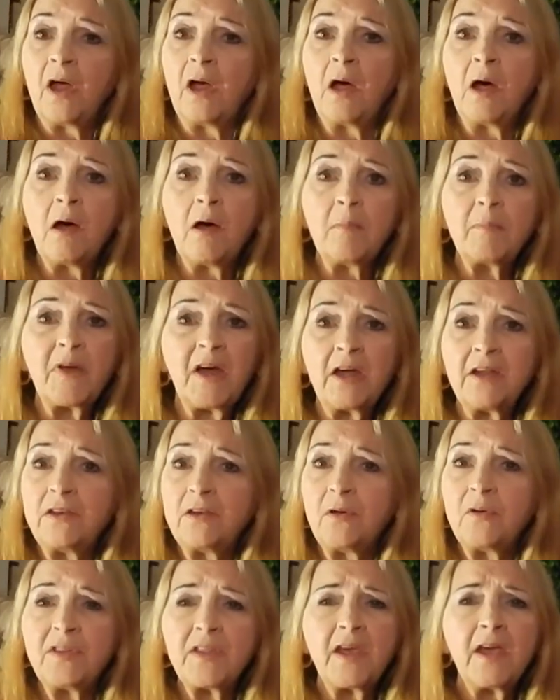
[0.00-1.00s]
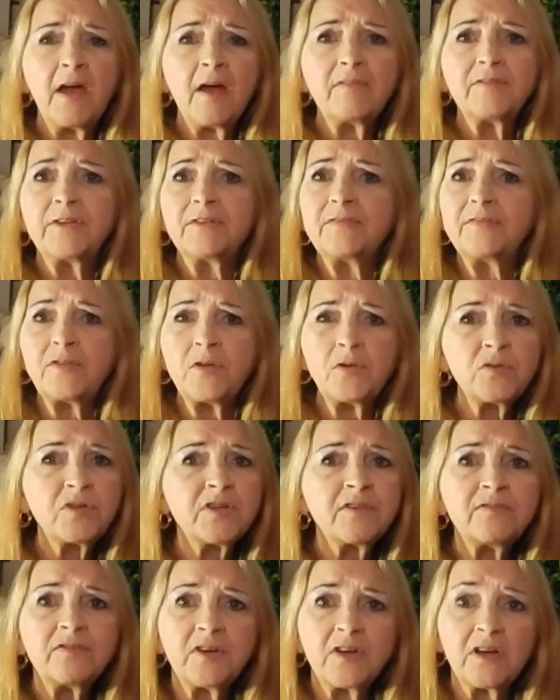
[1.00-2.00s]
Um, I know they have a few
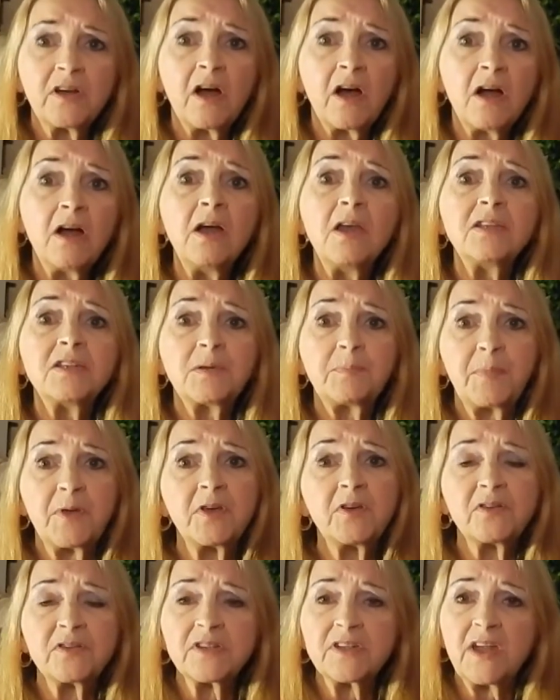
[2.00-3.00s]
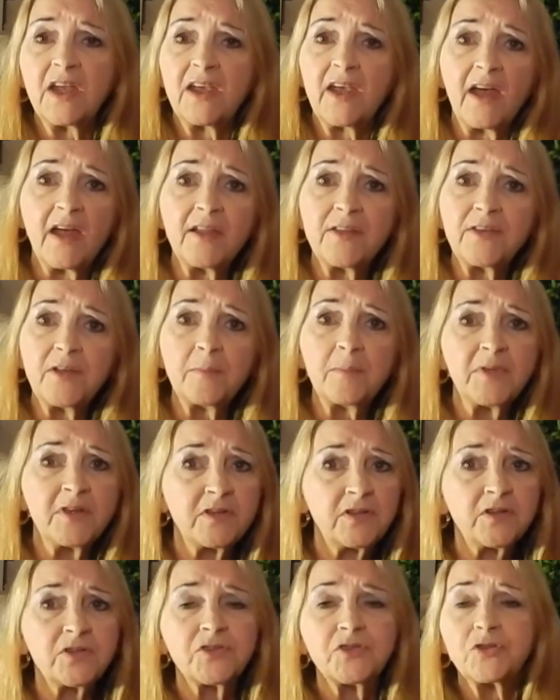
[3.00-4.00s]
different kinds because they had them
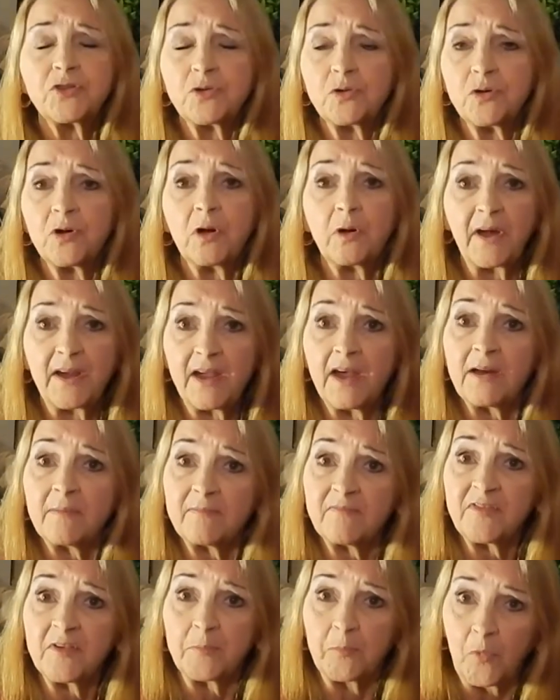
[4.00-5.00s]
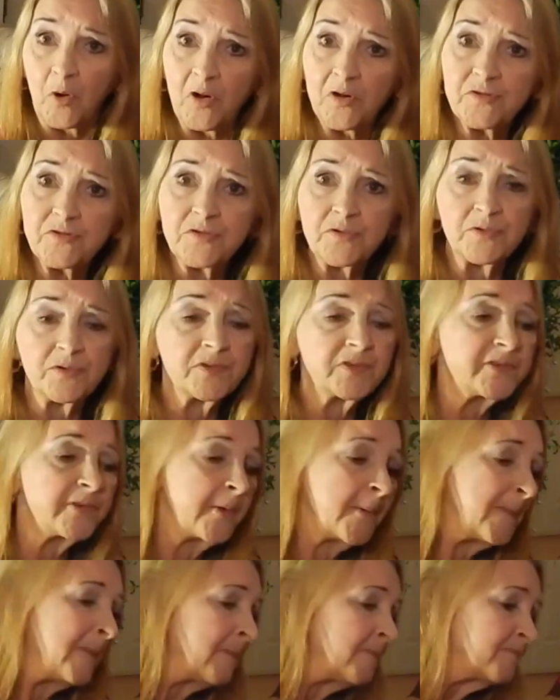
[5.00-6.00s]
in the store. I got them from Marshalls.
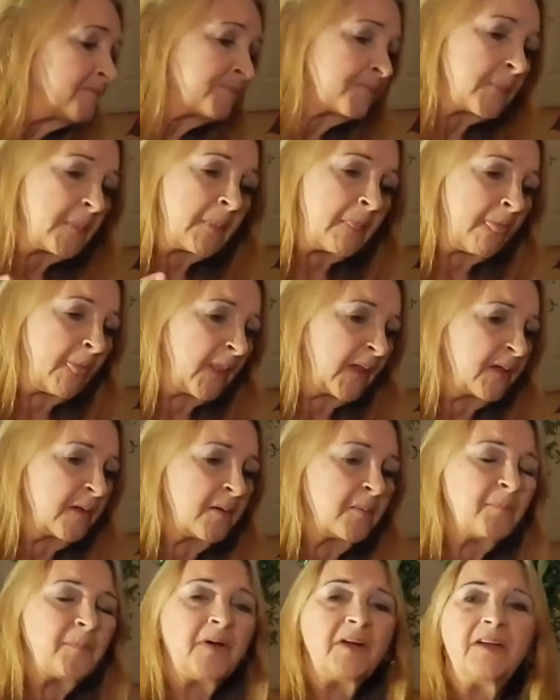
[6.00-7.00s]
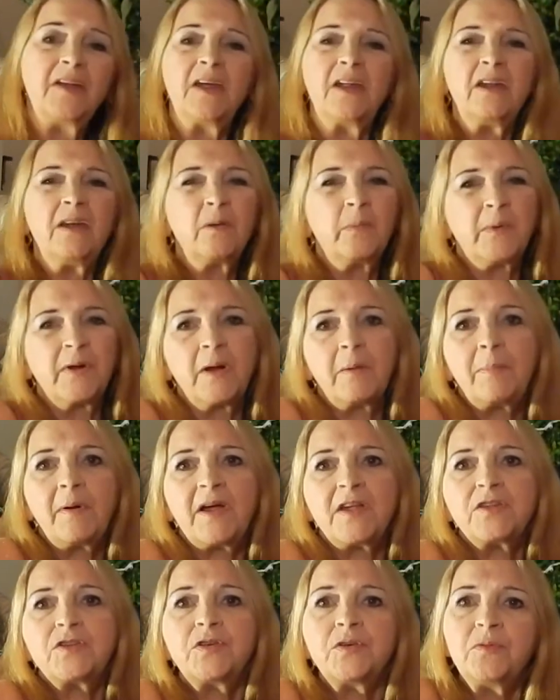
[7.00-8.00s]
But I didn't want to
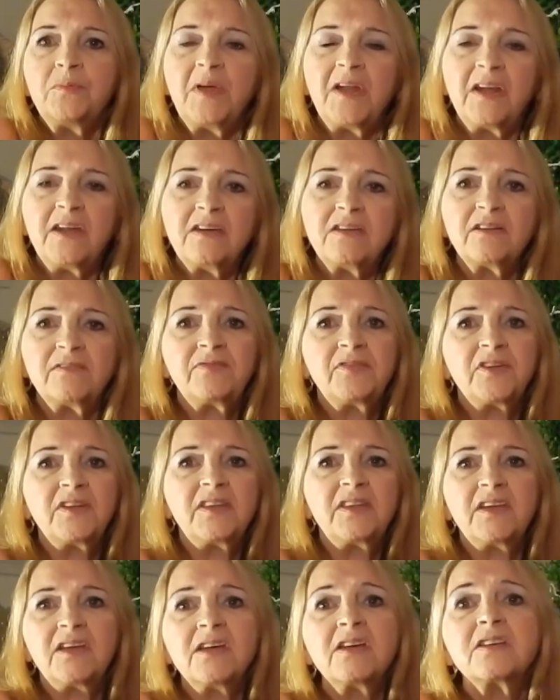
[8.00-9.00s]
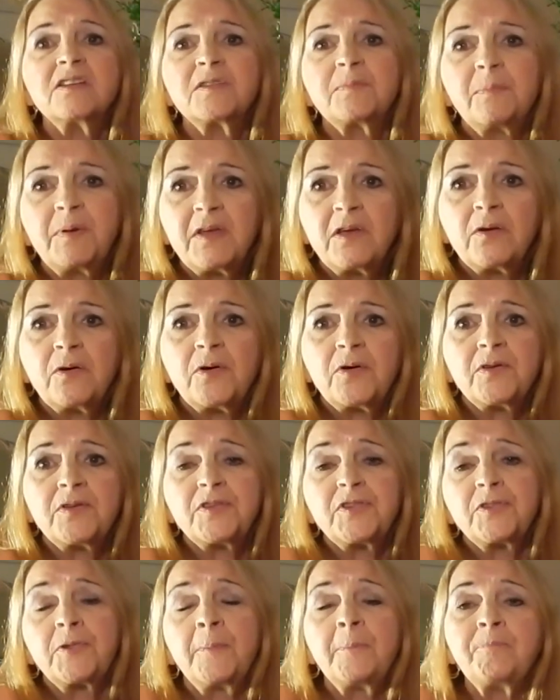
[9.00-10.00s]
buy too many different things
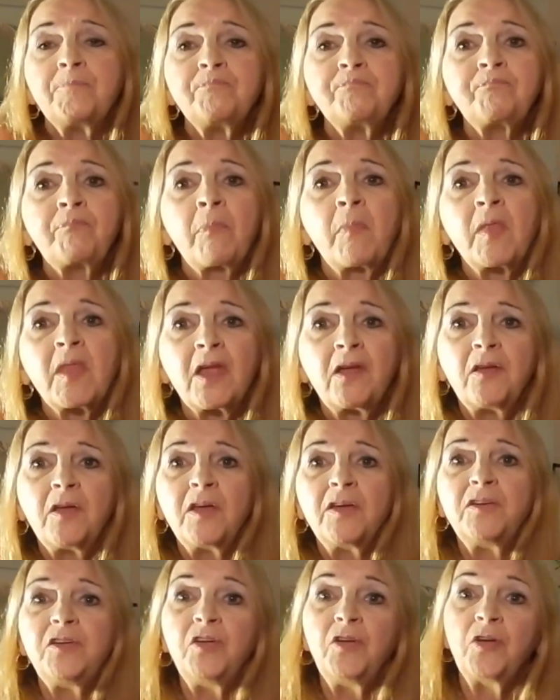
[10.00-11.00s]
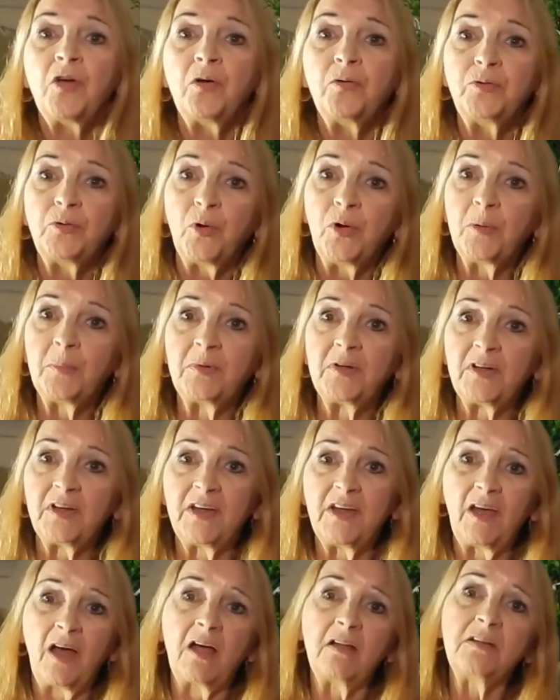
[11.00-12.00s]
because, you know,
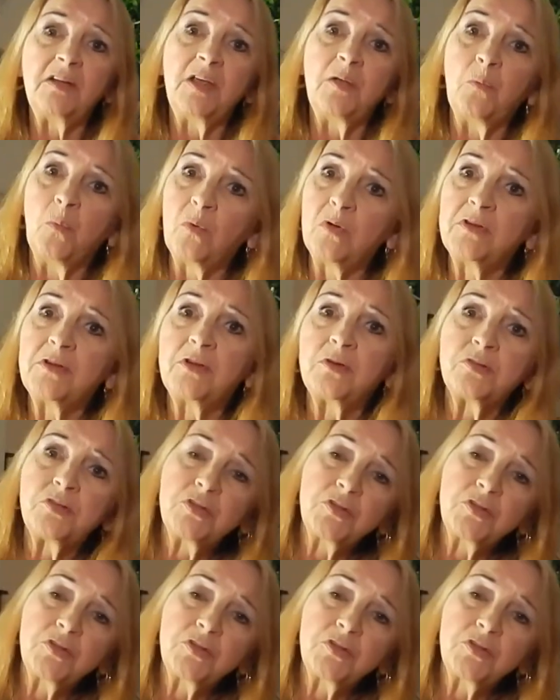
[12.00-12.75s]
normally I'll eat one or